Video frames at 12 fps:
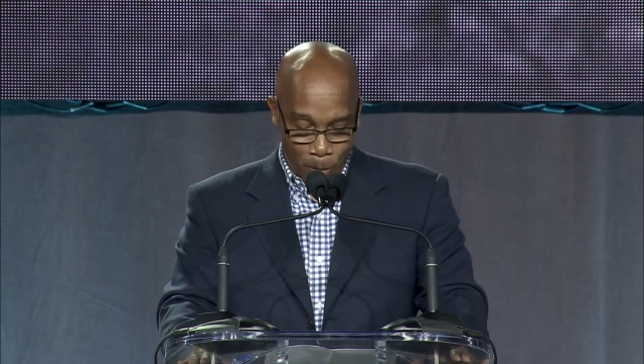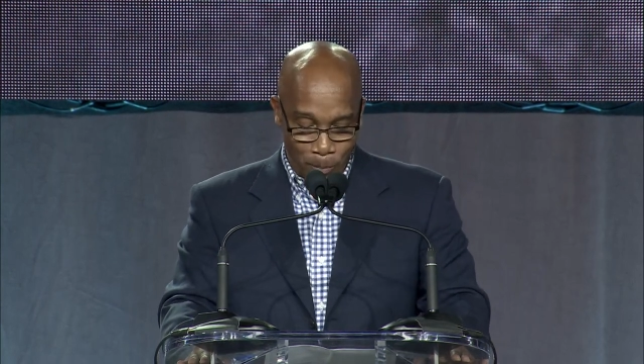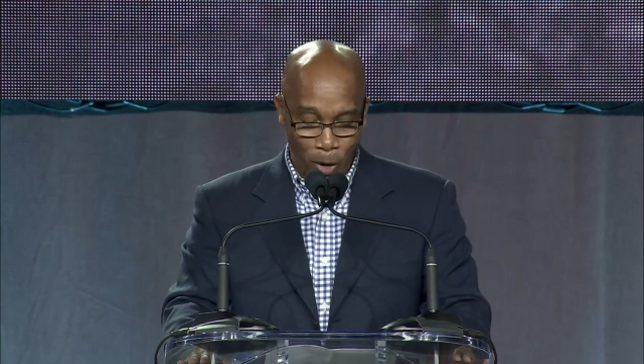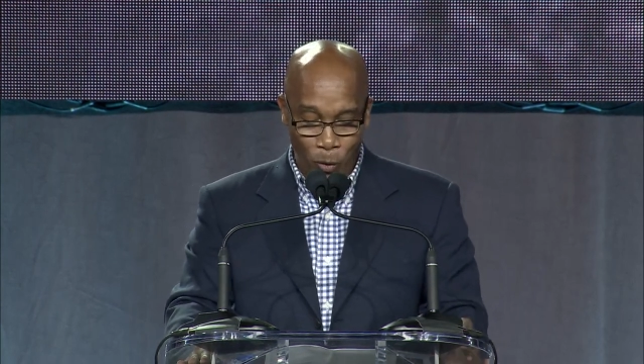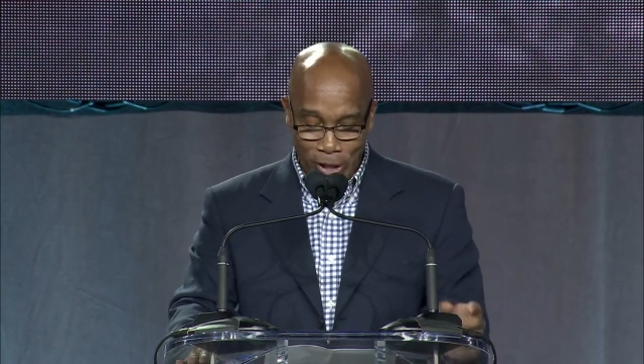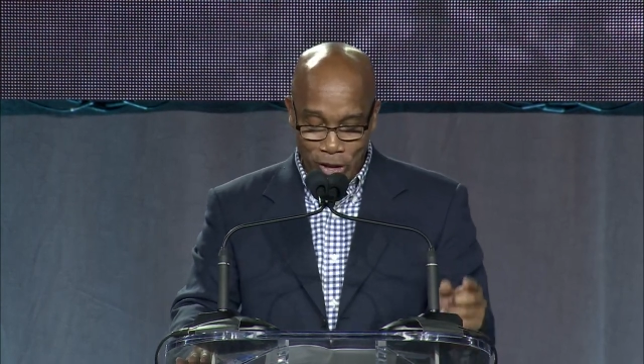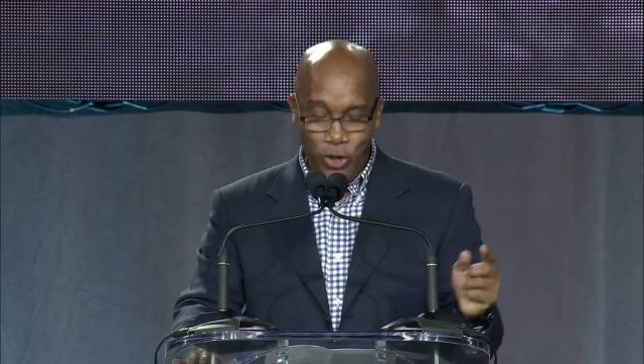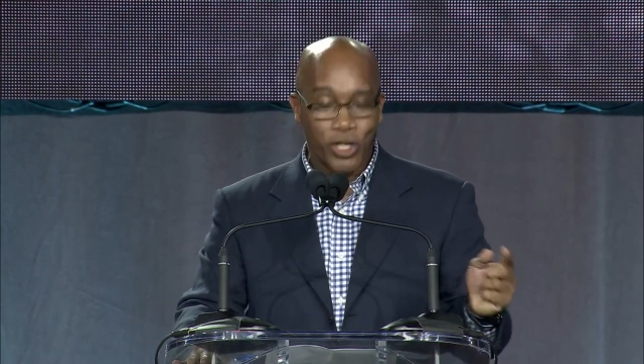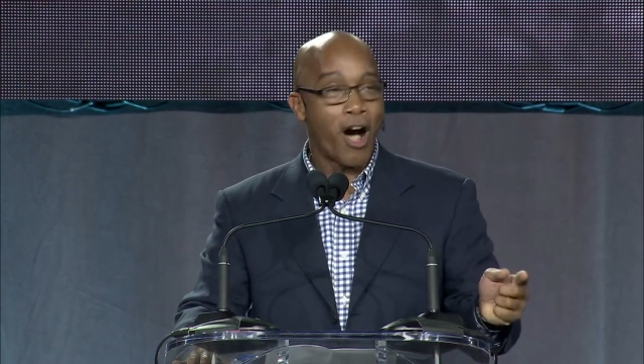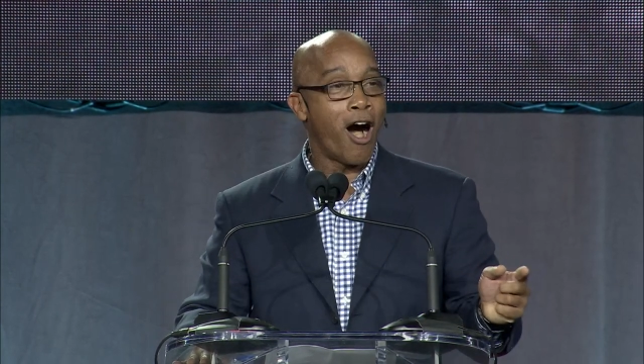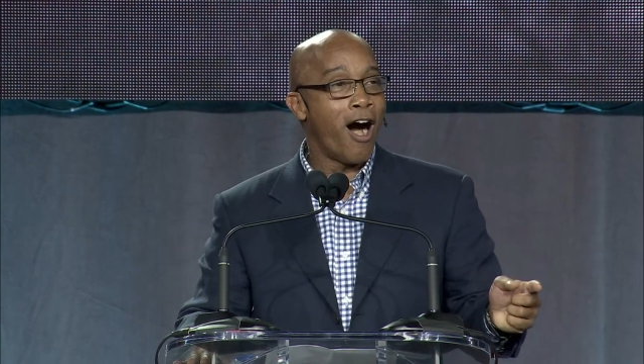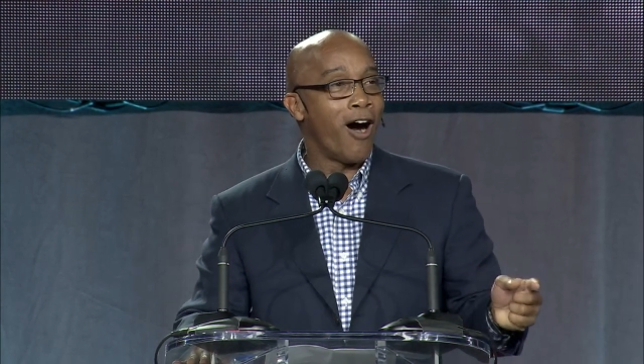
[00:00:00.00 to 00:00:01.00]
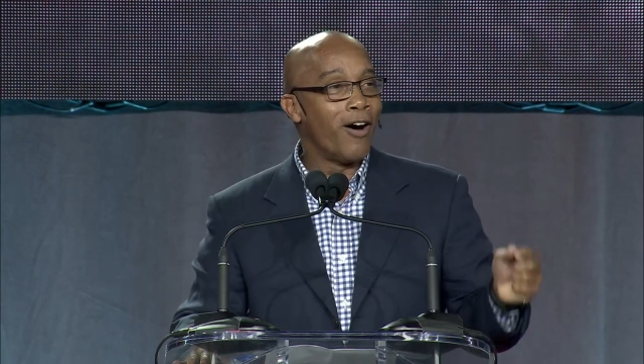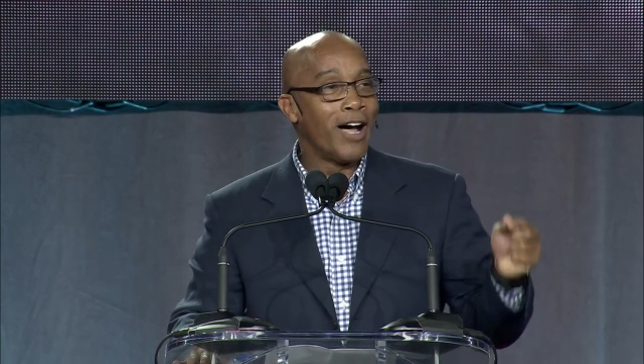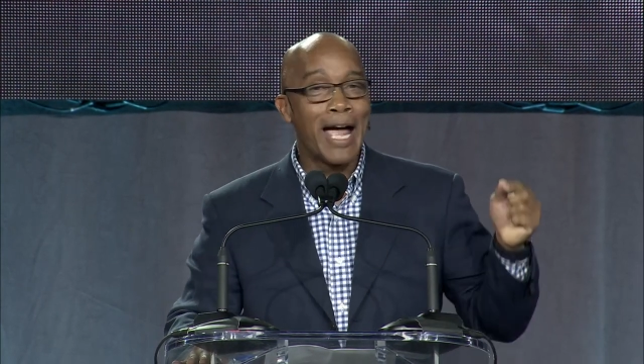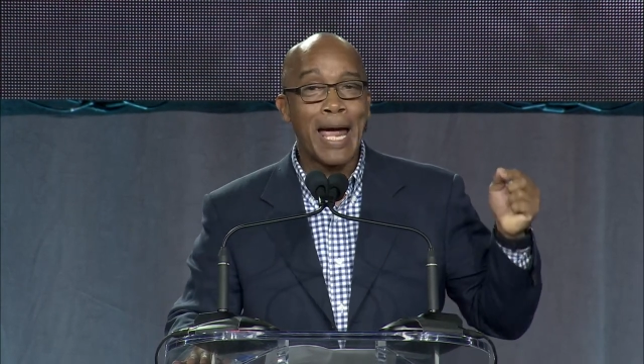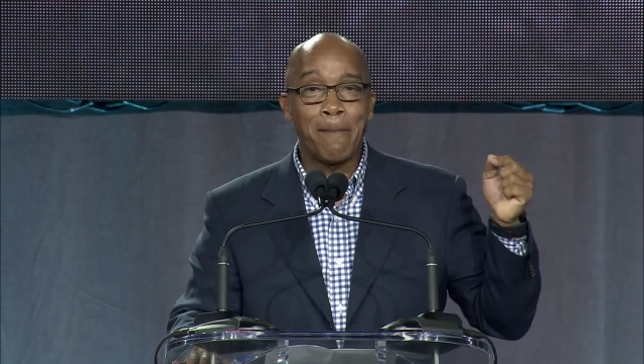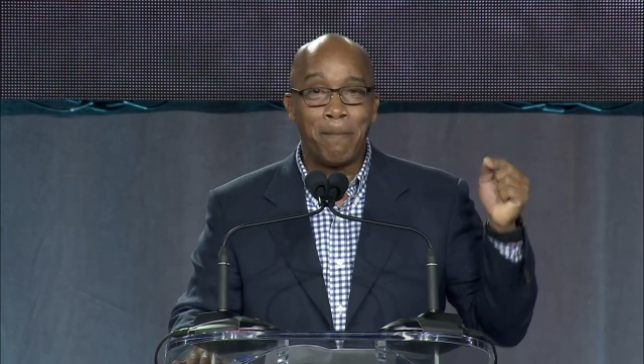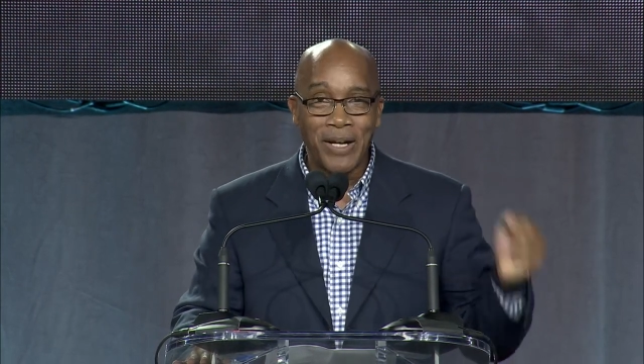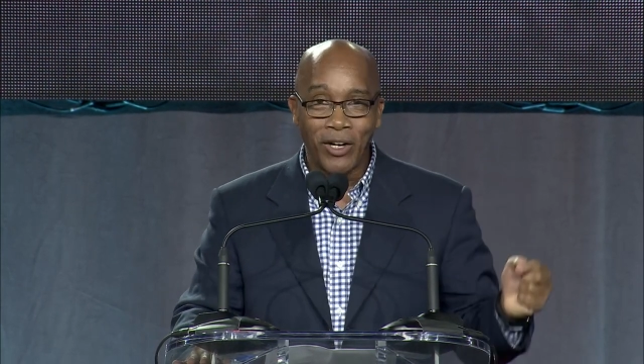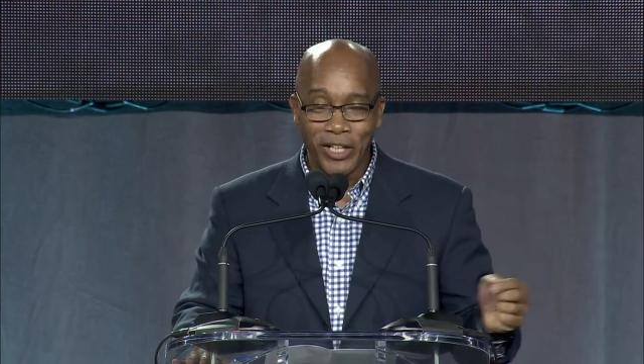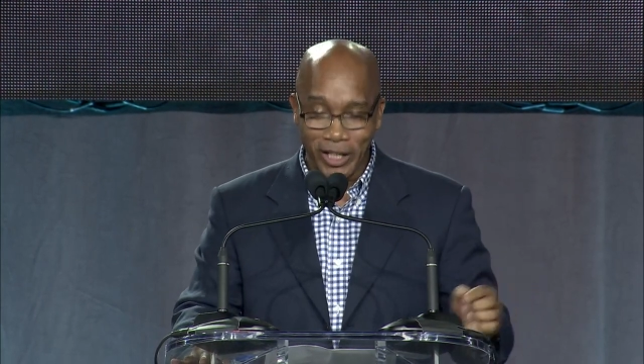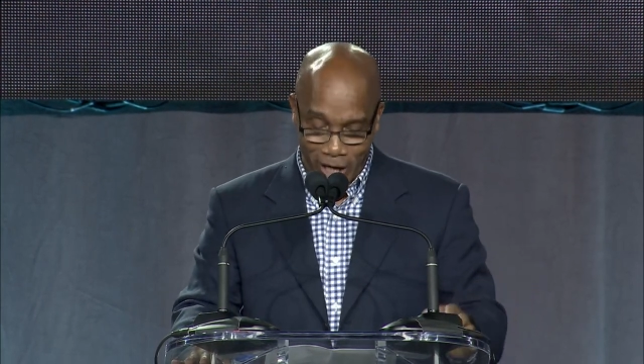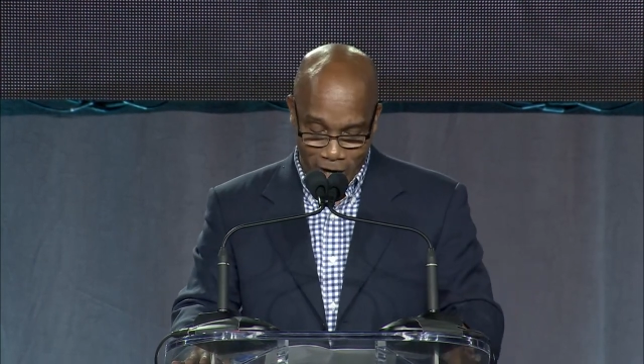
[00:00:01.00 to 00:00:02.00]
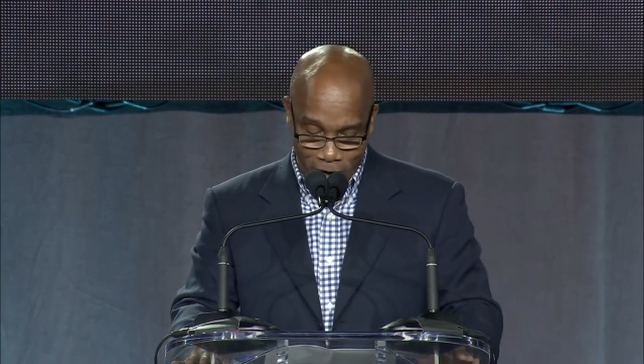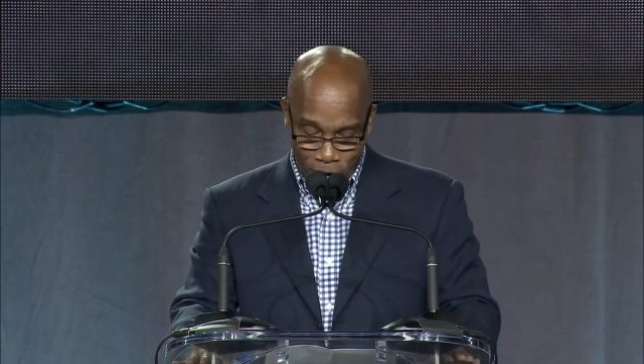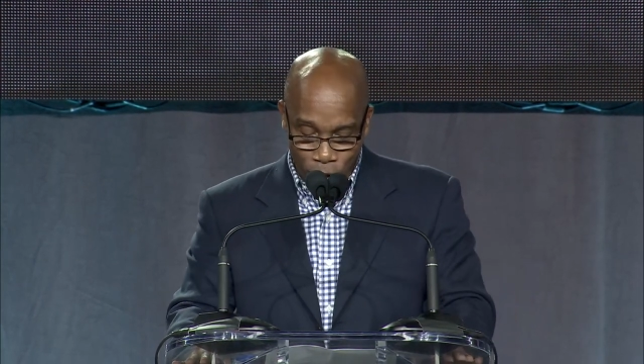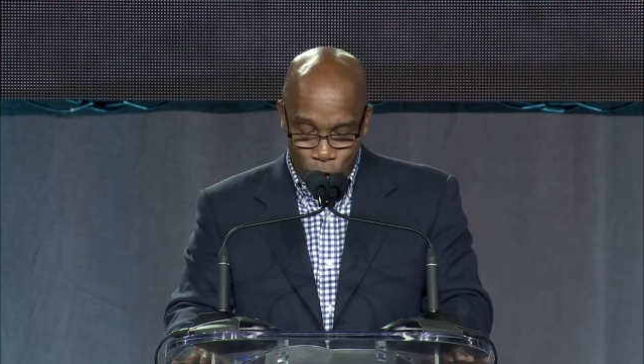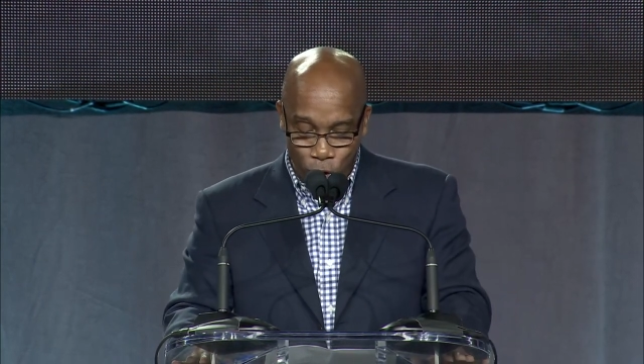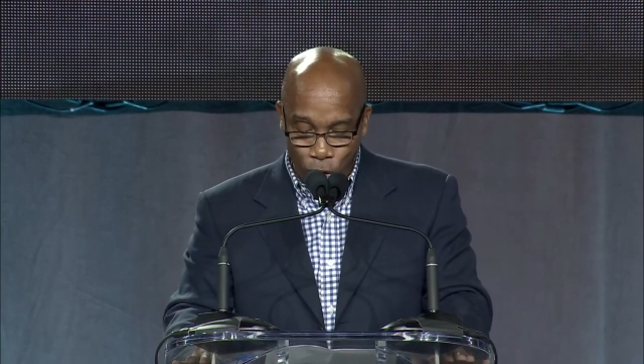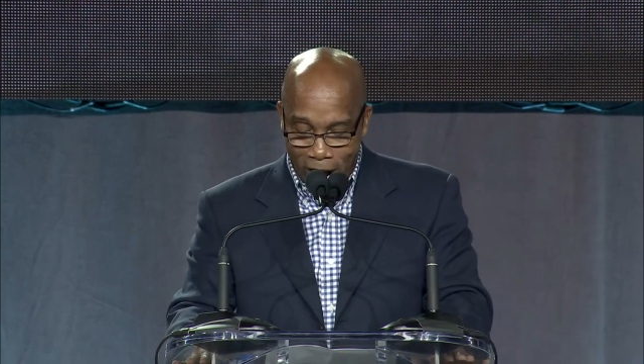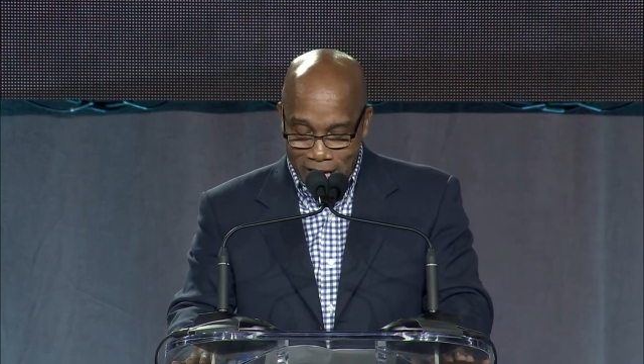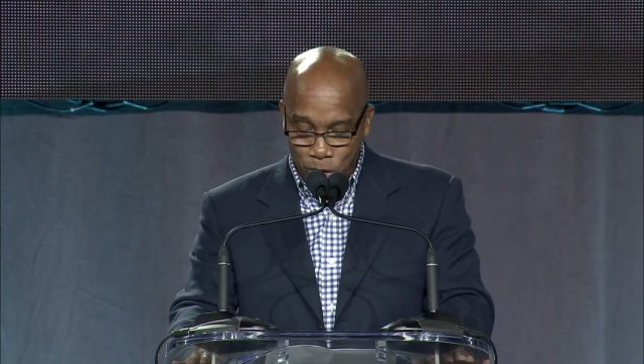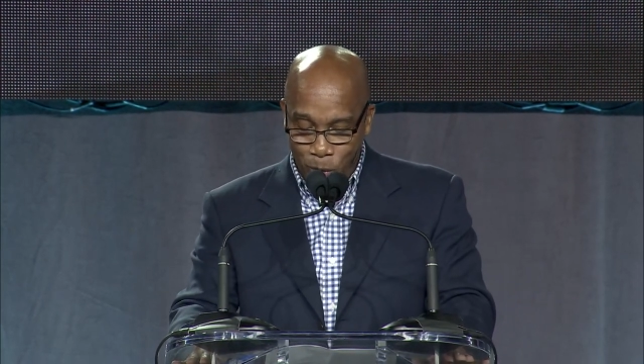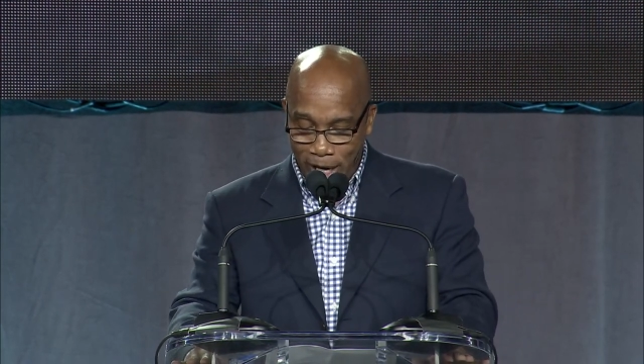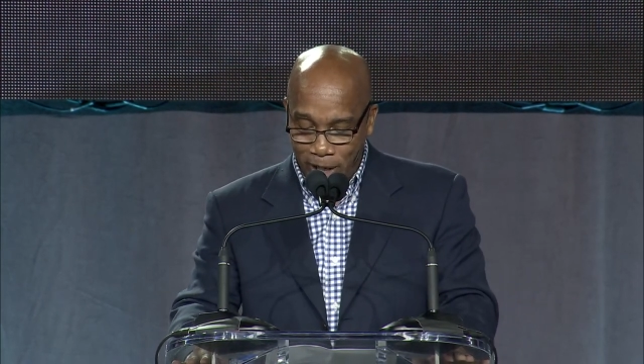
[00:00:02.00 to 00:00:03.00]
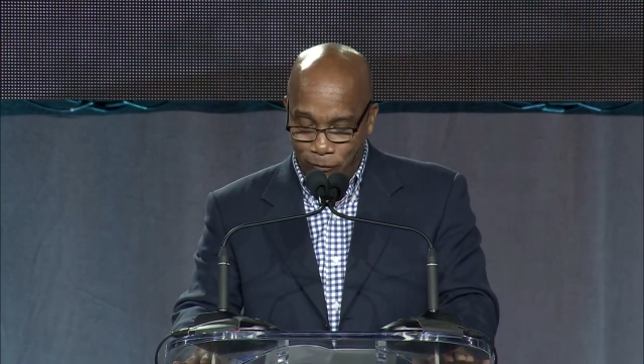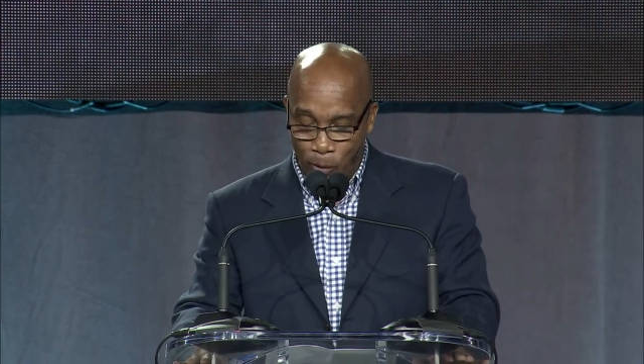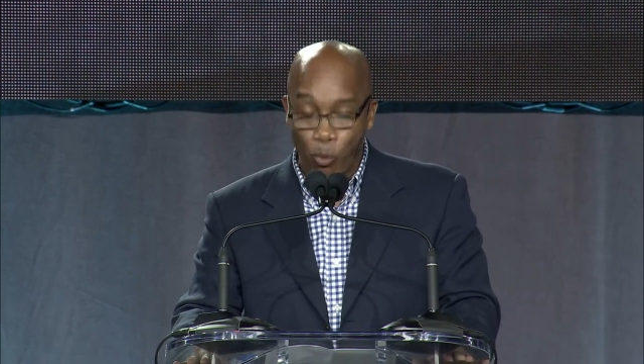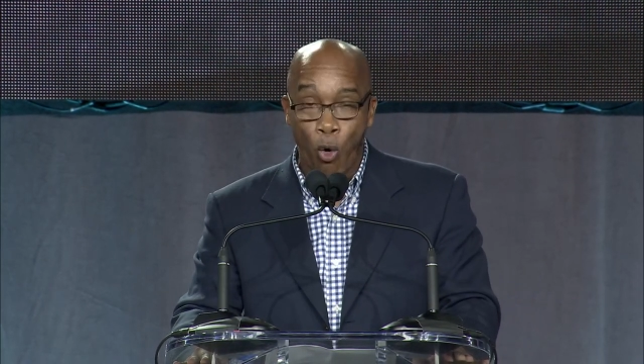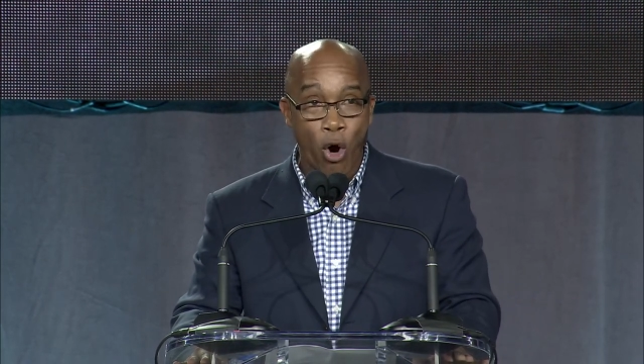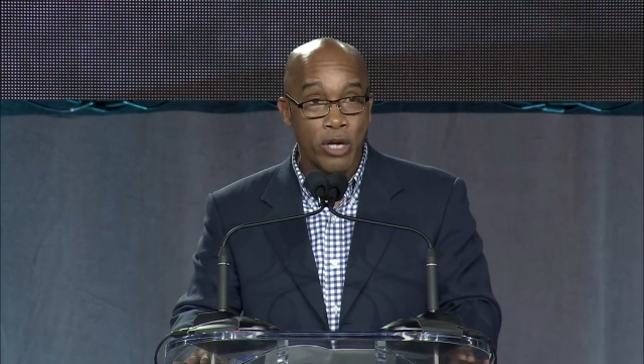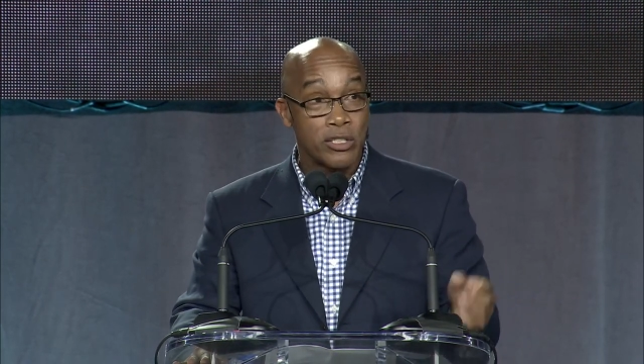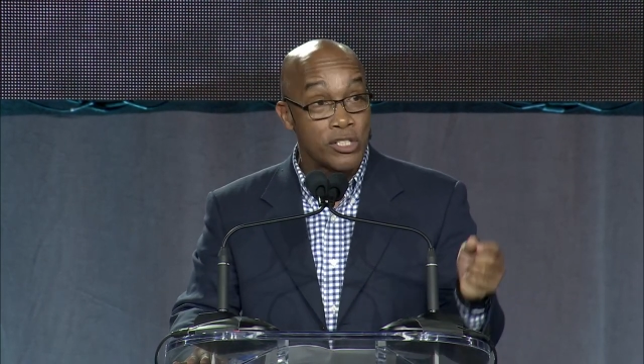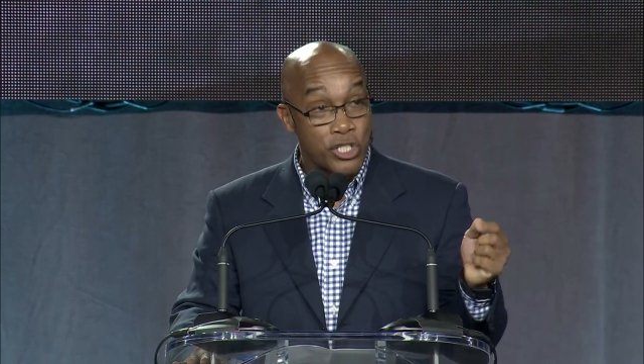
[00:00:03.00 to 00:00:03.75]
But when you call a billionaire who graduated from Wharton